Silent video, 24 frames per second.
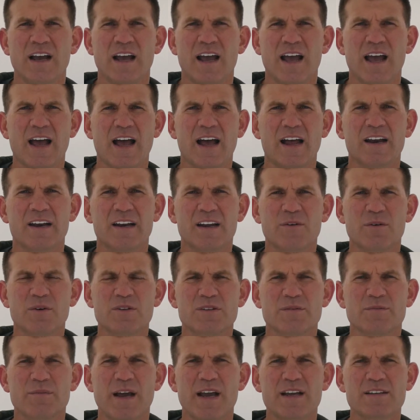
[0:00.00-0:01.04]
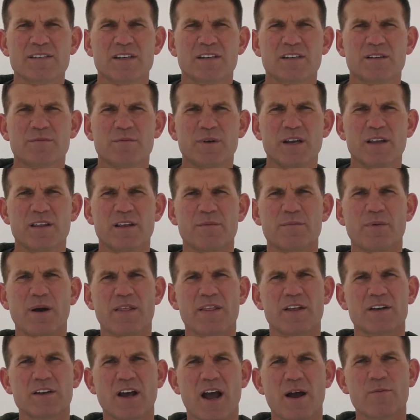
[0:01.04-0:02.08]
And it was amazing to me that by
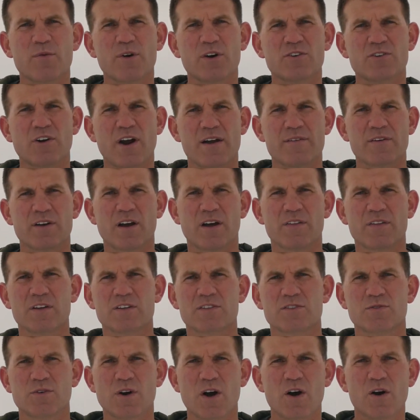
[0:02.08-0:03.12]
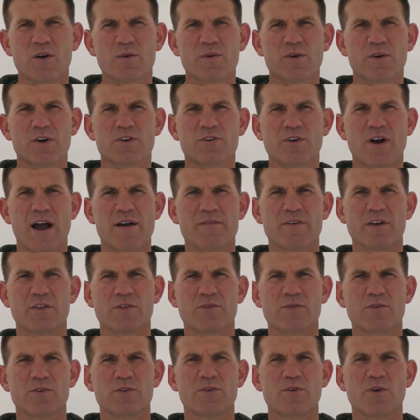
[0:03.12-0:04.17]
the time we were driving on this road, we were driving
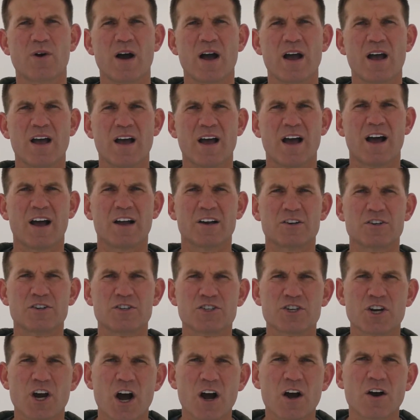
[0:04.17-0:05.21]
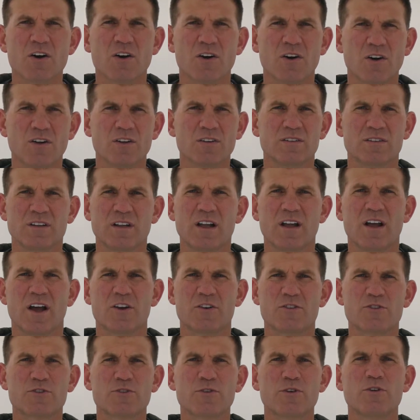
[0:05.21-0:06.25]
through a jungle
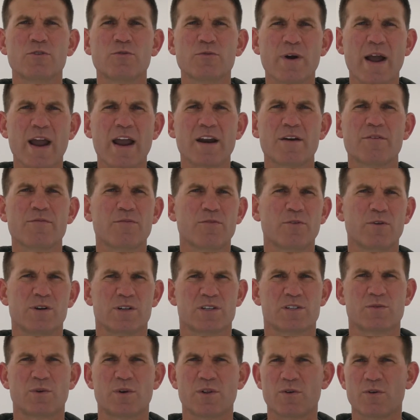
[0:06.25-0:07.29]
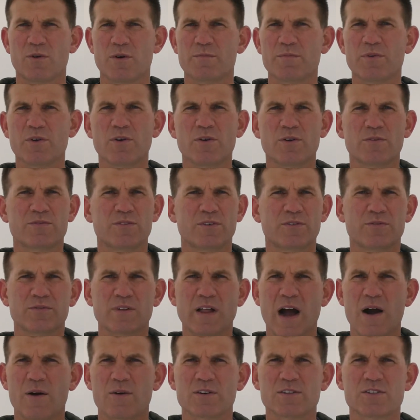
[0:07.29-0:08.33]
a true rainforest where there were beautiful
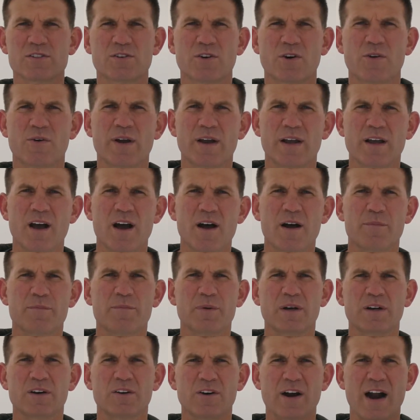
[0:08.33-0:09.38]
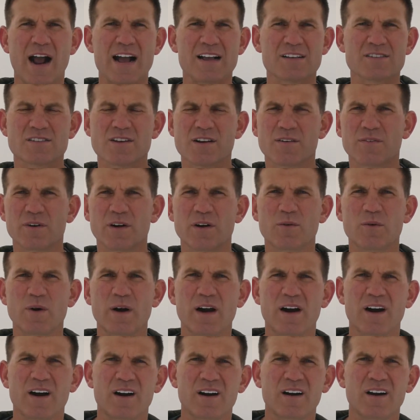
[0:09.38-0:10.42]
flowers growing up and grass
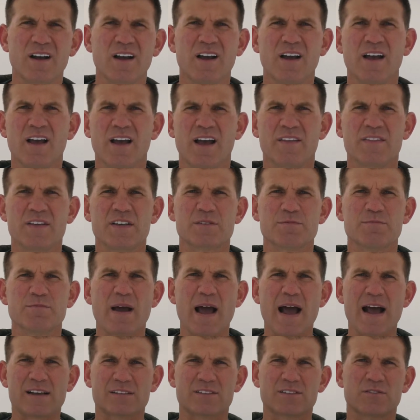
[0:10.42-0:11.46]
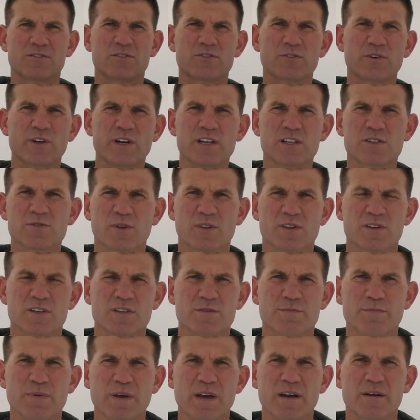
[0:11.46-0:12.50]
everywhere and these massive trees with
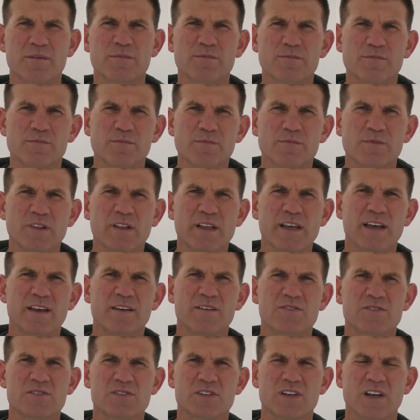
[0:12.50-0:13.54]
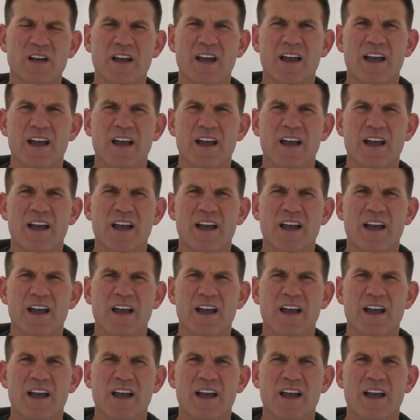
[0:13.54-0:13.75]
these big leaves.